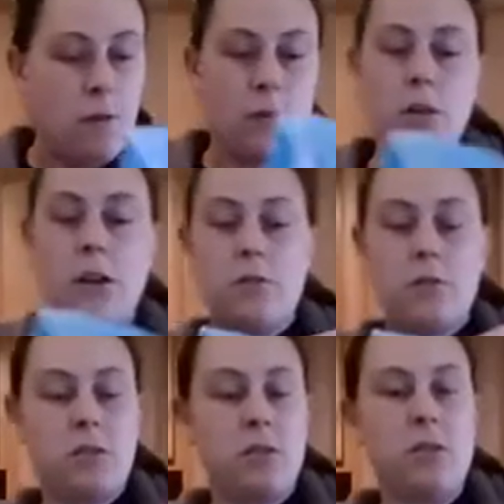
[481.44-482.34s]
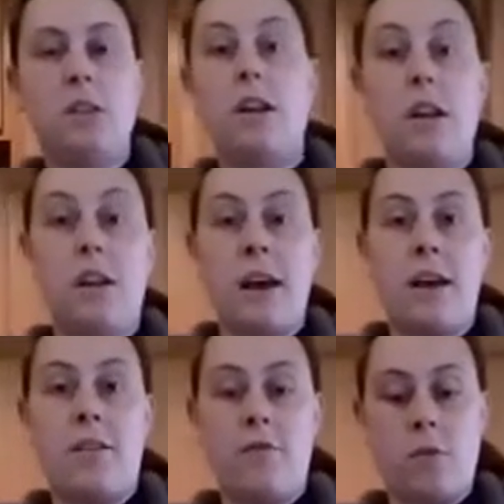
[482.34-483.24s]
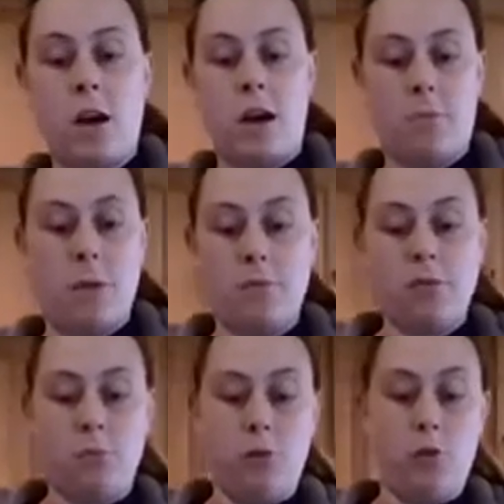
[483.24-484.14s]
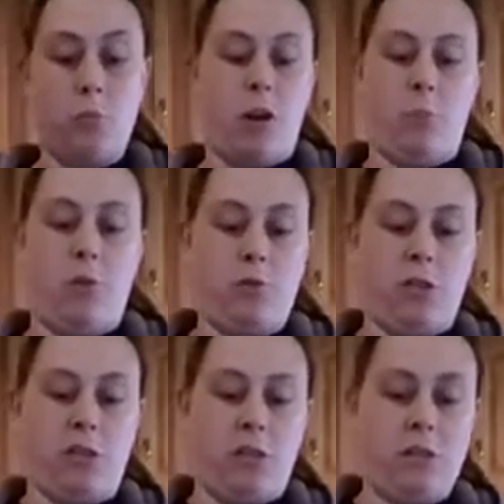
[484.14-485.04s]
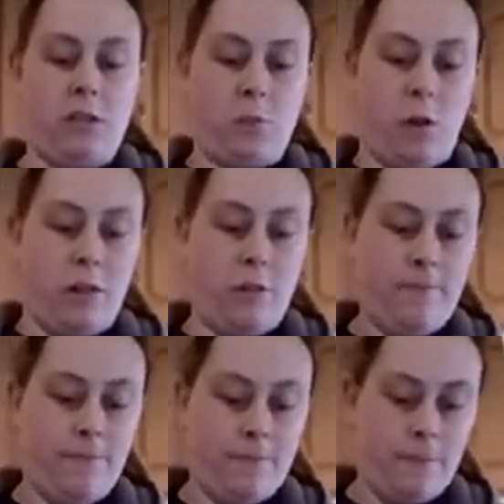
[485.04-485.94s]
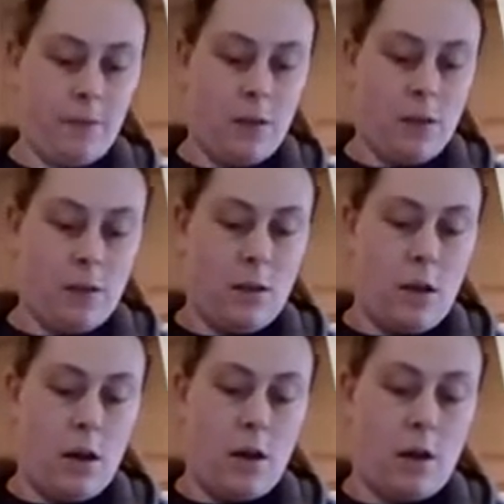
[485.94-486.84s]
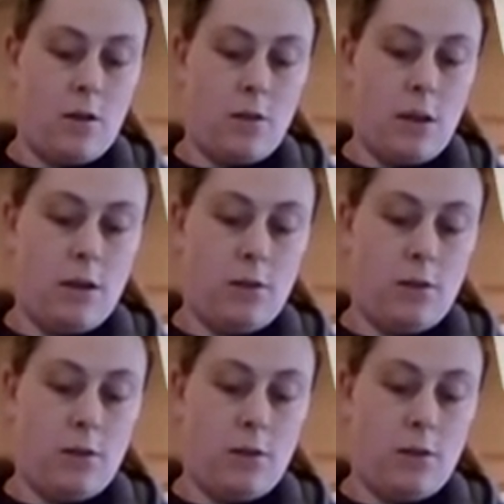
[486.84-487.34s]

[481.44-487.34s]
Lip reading: clear crystals, and then I'll have maybe some blue purple crystals as well. All right.